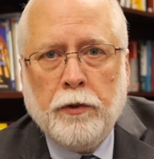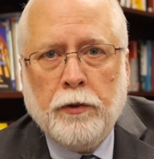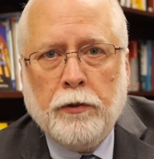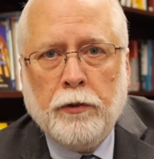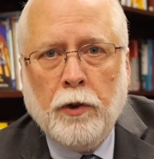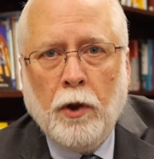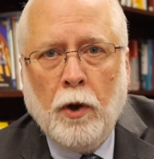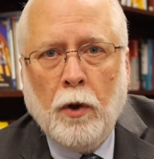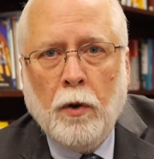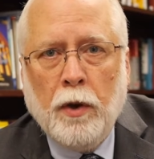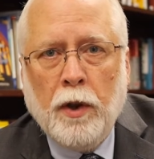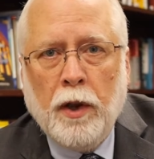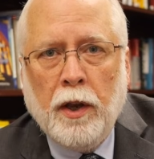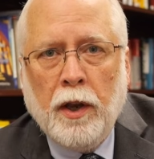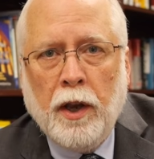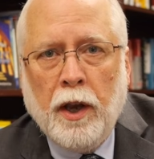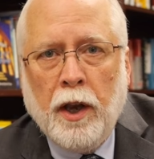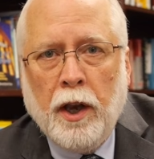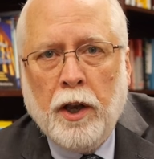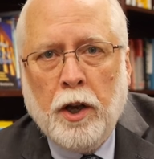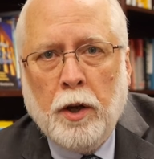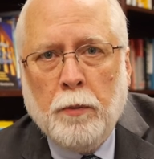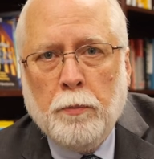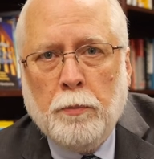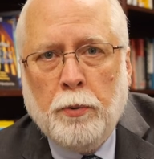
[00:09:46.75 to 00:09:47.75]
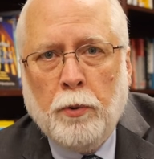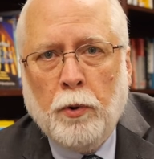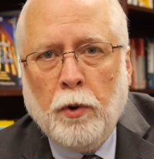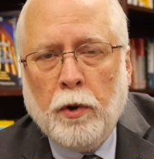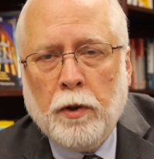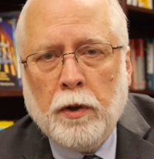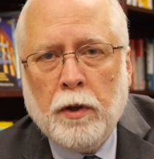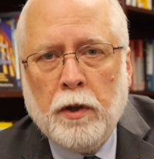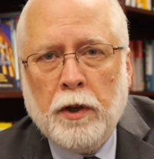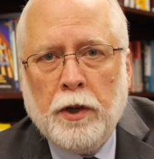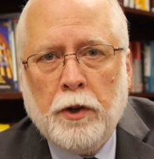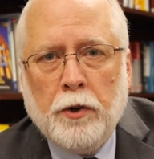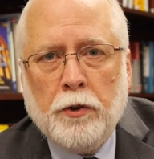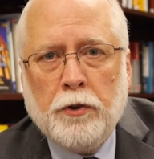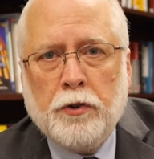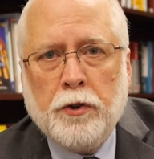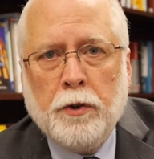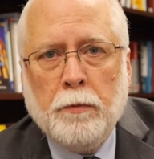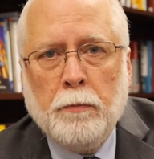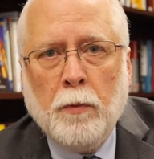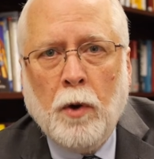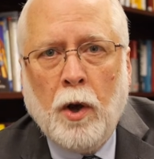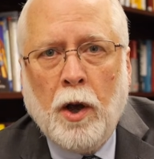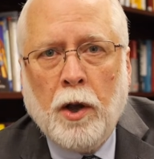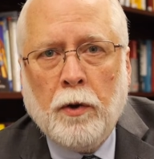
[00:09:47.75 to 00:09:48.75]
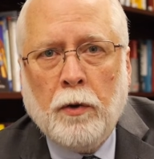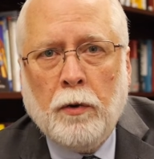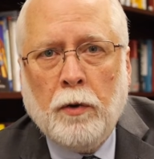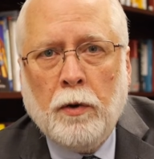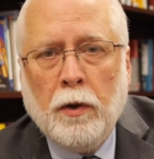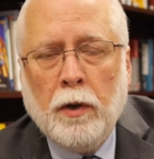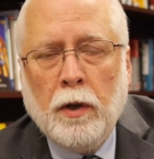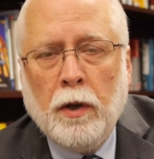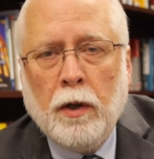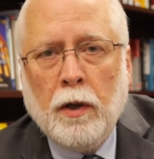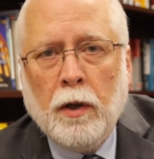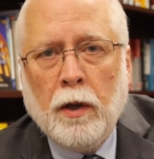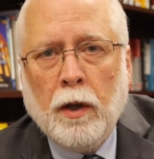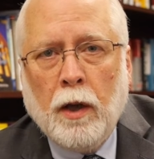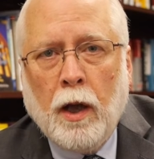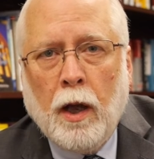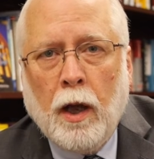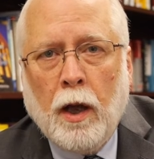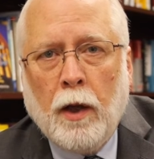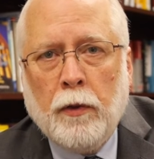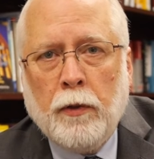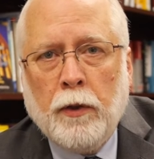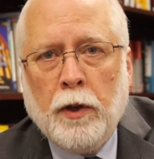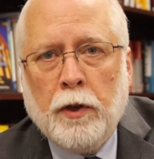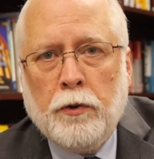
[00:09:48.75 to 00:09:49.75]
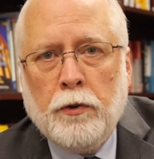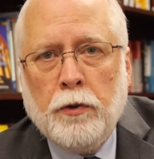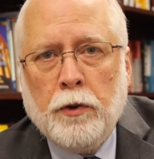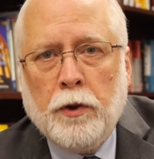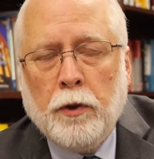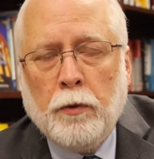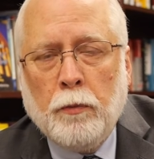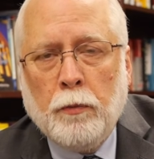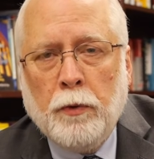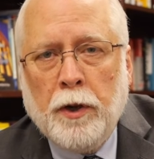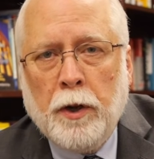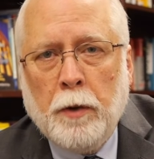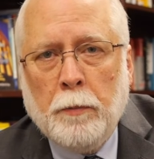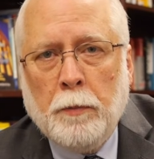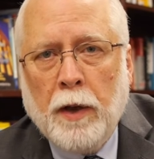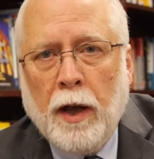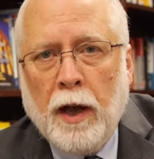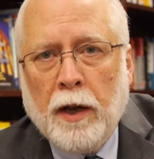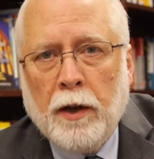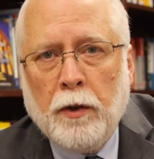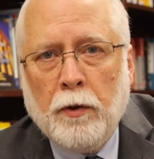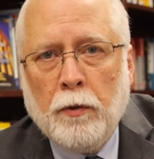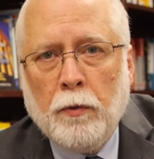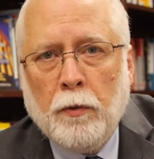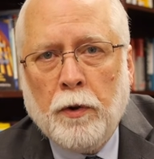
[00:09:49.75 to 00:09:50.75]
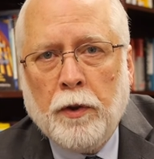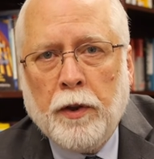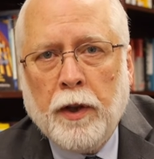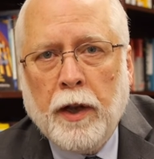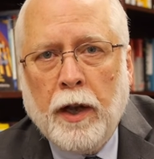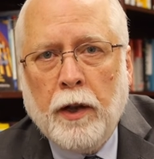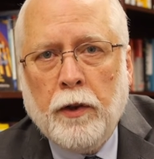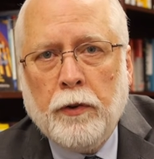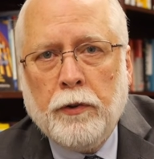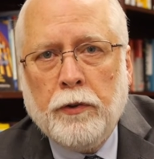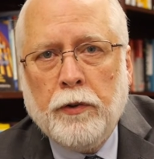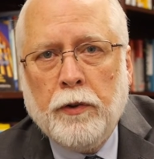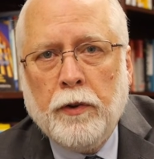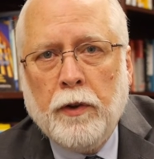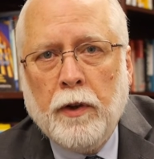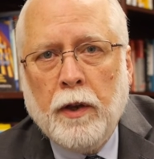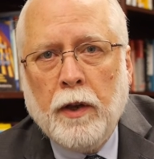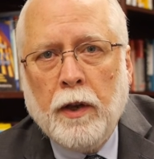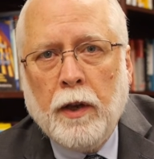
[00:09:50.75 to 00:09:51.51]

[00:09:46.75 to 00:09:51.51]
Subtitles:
So an important leadership model that you can read about in Northhouse,